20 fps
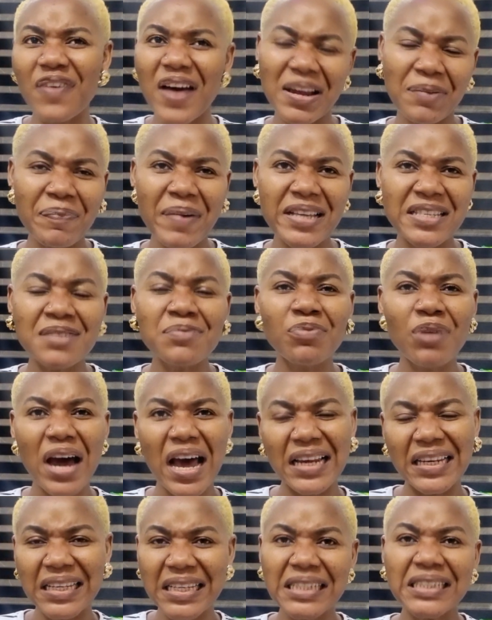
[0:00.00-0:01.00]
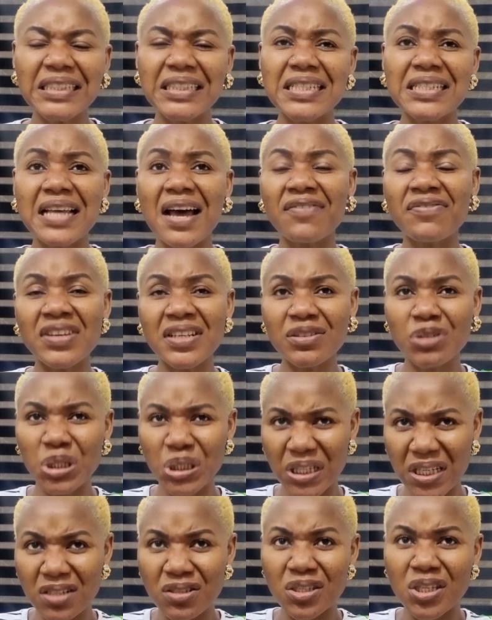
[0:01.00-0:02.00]
fat person, but at least she's
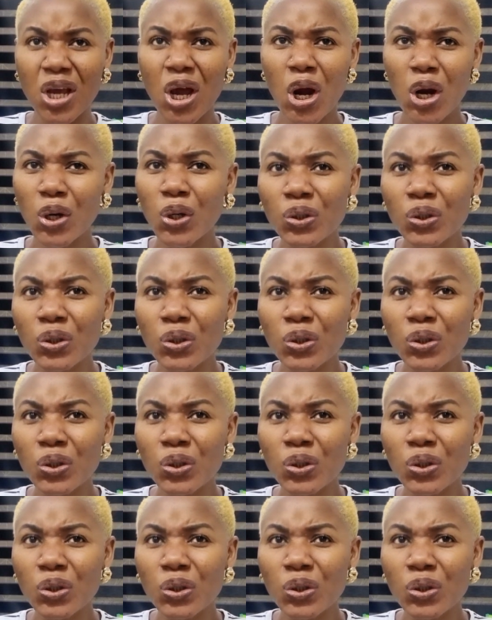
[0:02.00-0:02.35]
having this